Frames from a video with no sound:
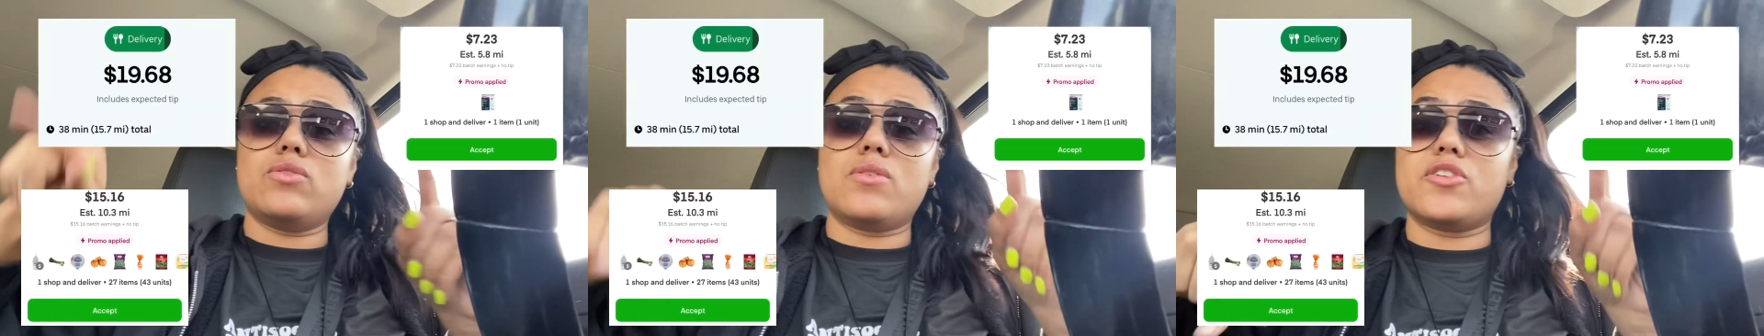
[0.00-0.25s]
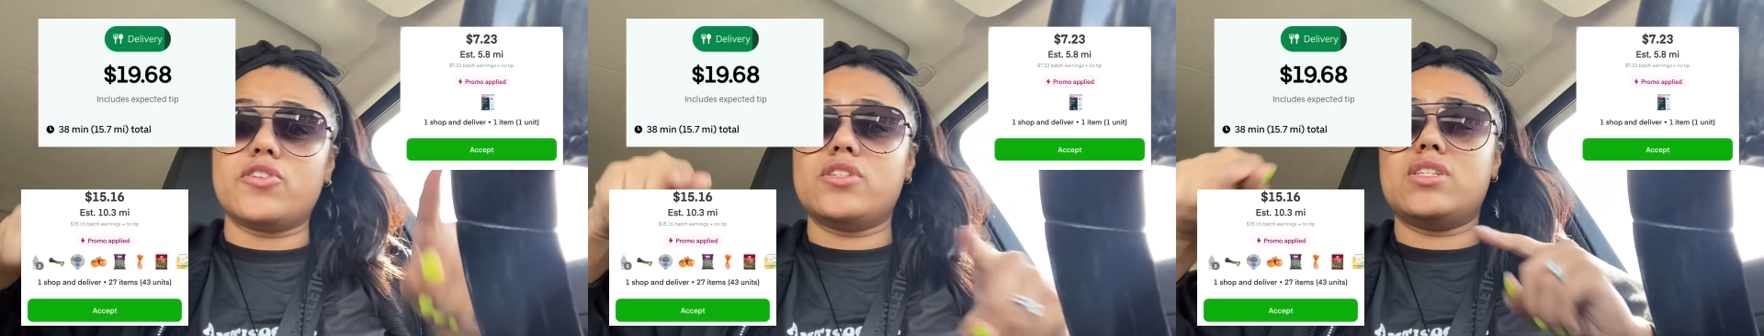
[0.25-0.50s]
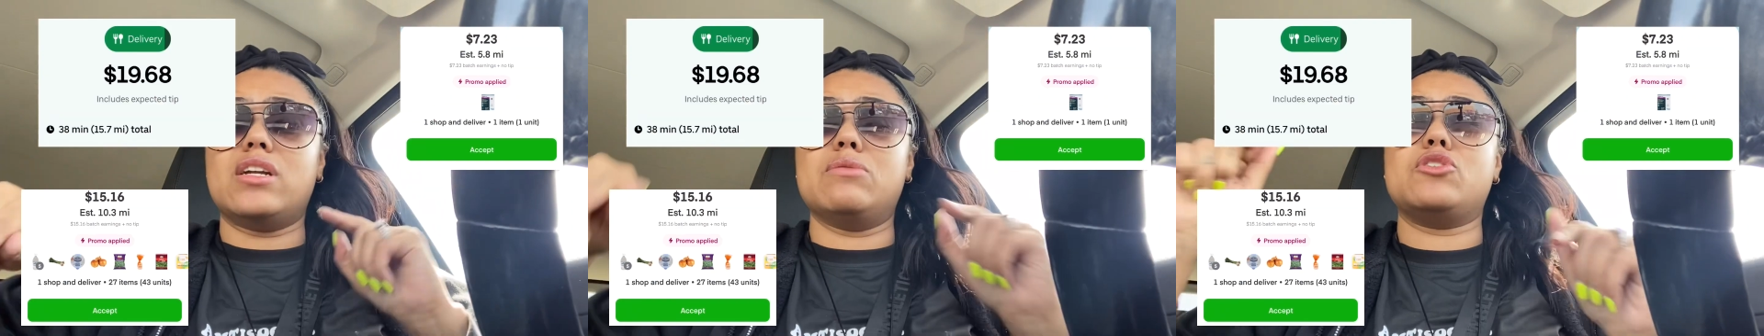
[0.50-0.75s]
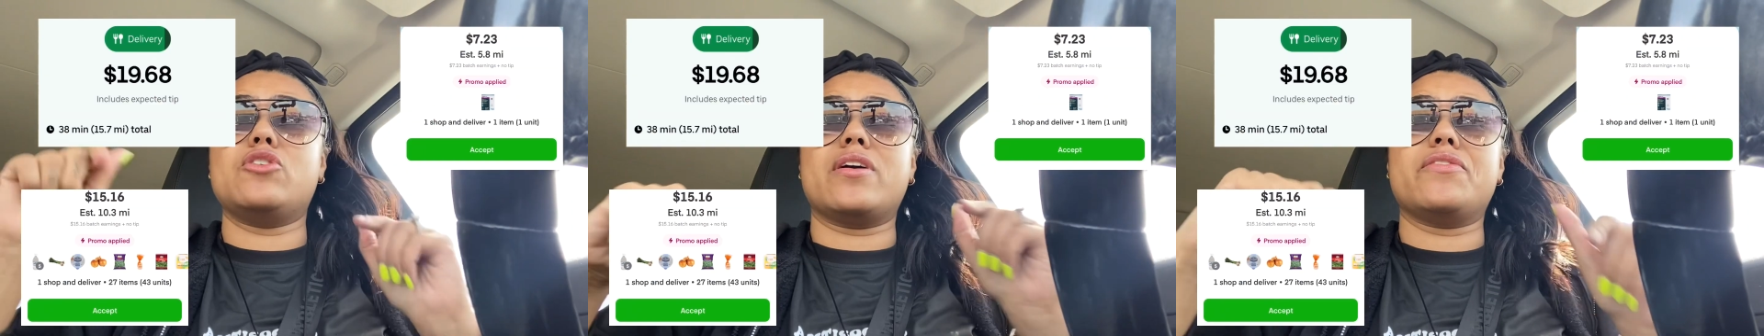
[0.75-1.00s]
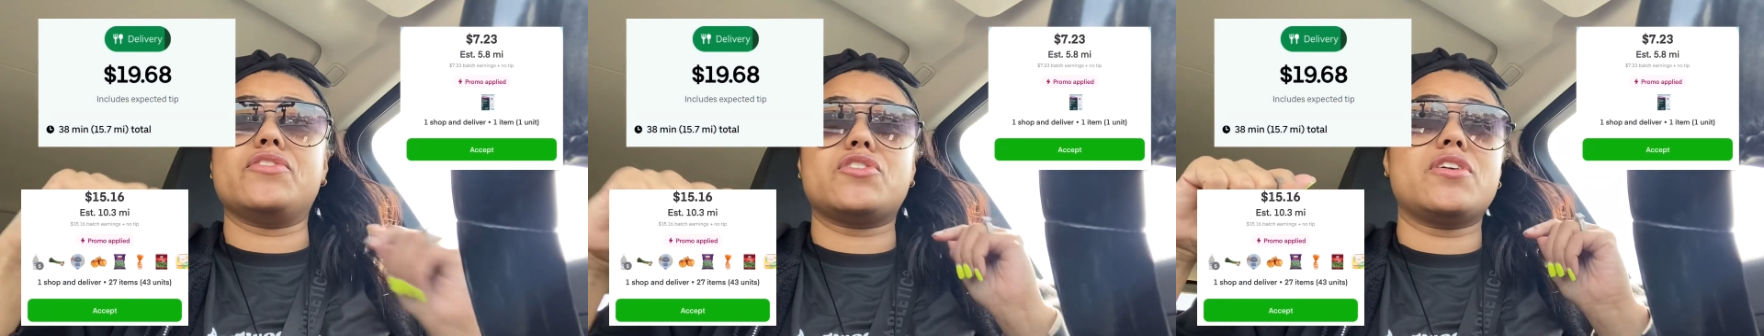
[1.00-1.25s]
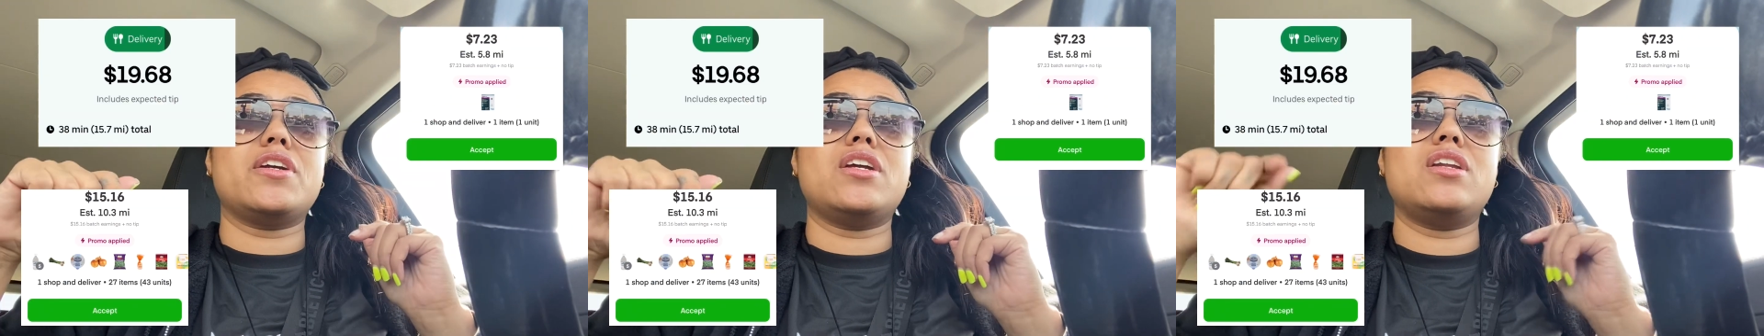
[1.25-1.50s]
orders that I'm showing on the
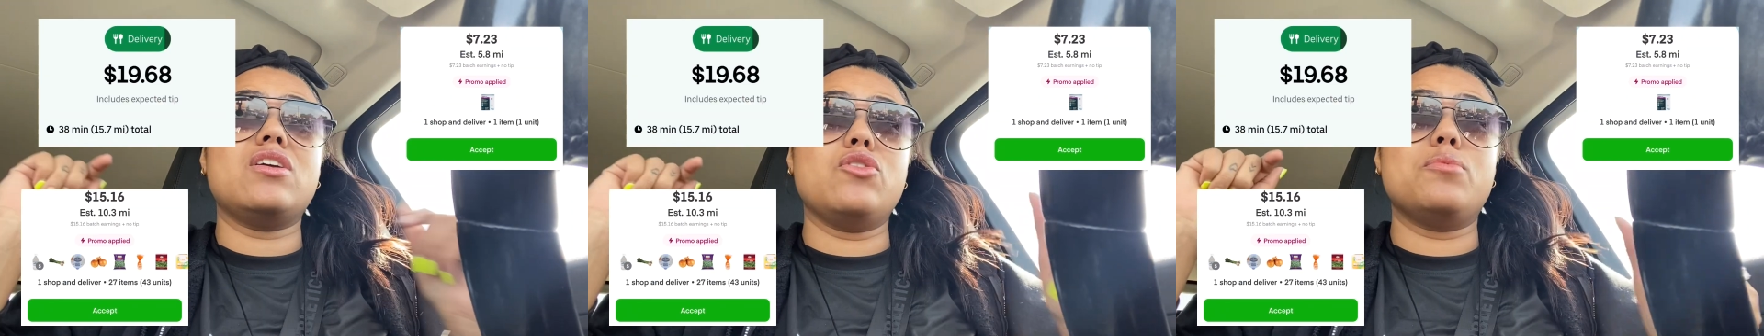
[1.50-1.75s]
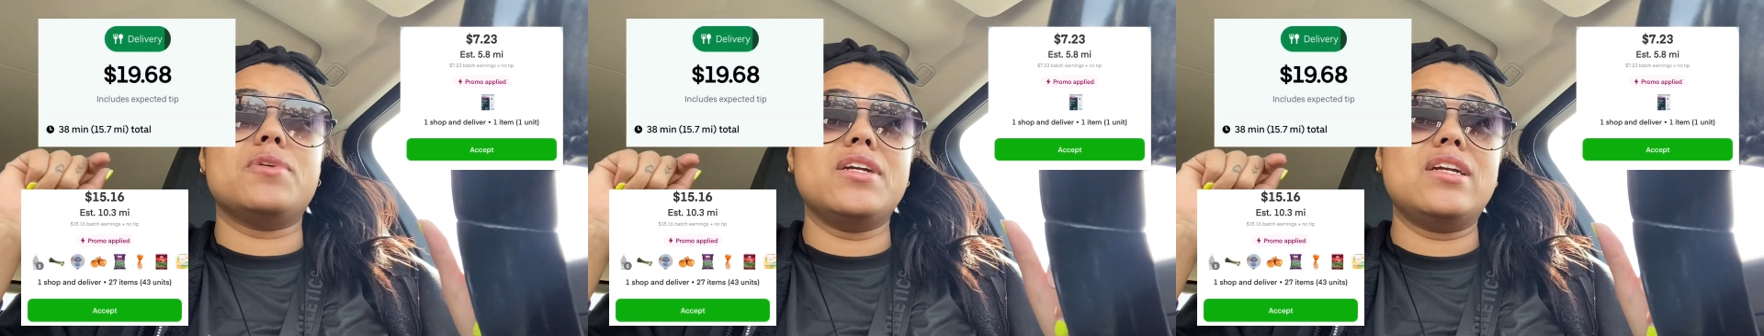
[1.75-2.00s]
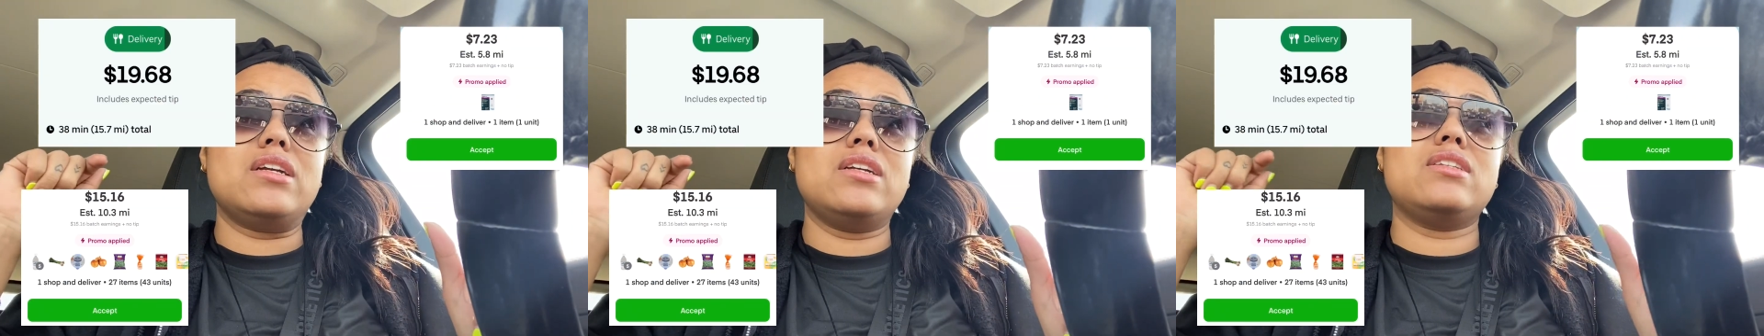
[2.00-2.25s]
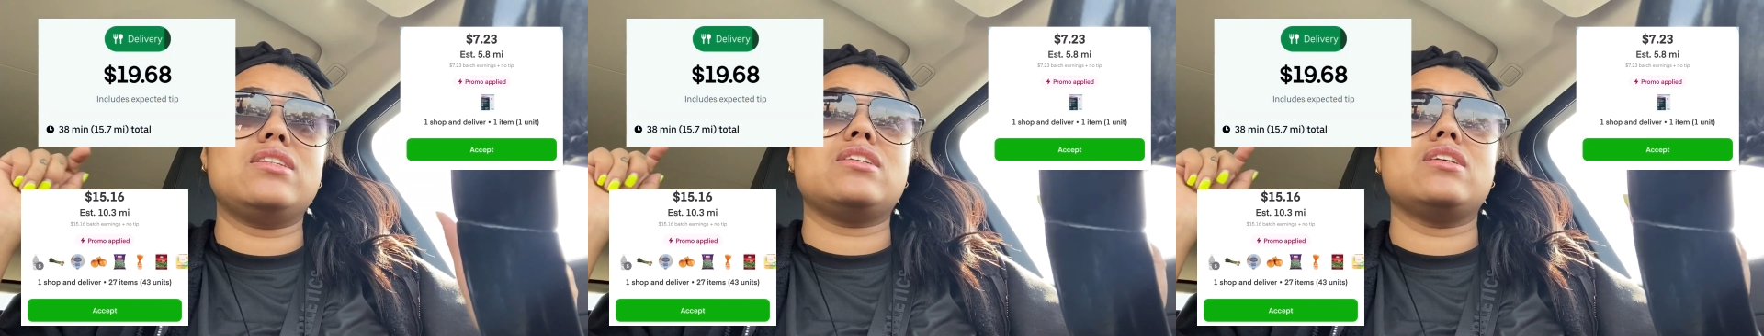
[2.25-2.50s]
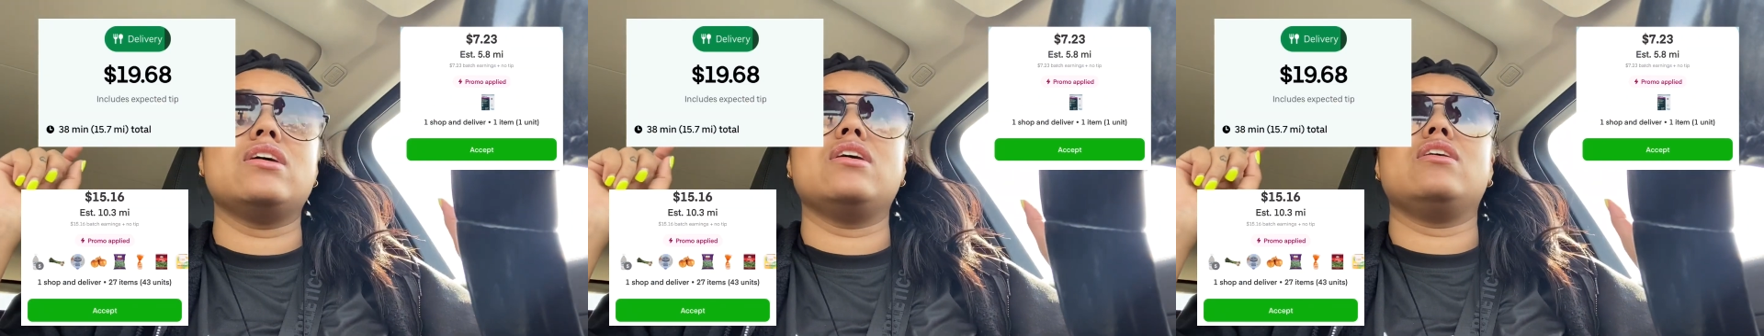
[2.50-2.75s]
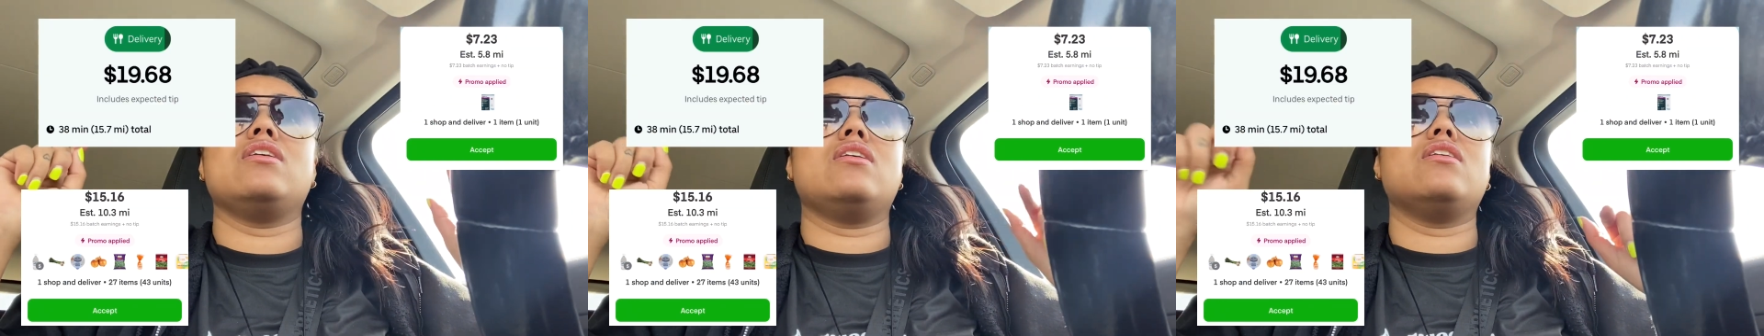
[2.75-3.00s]
screen. Uber Eats,
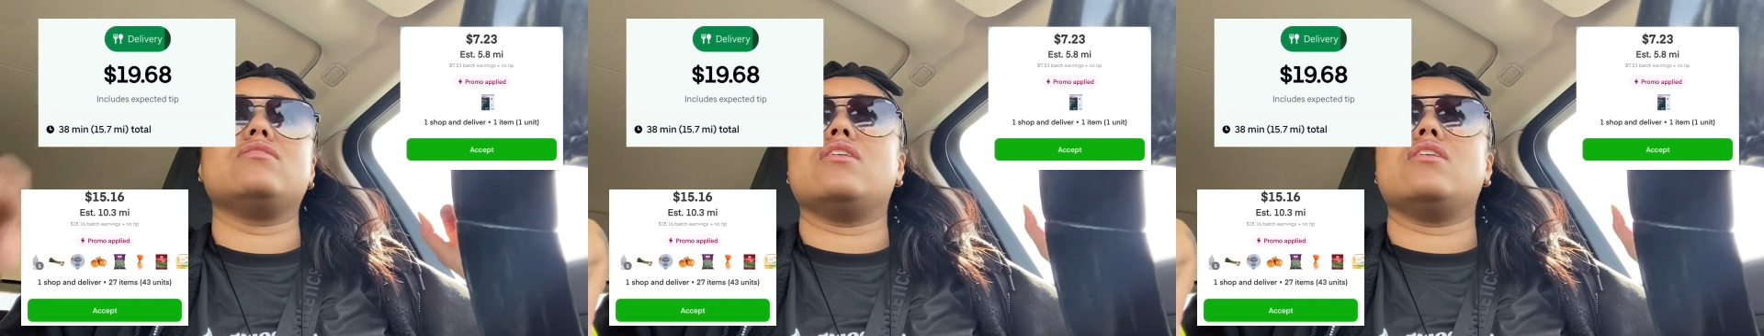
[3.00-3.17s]
2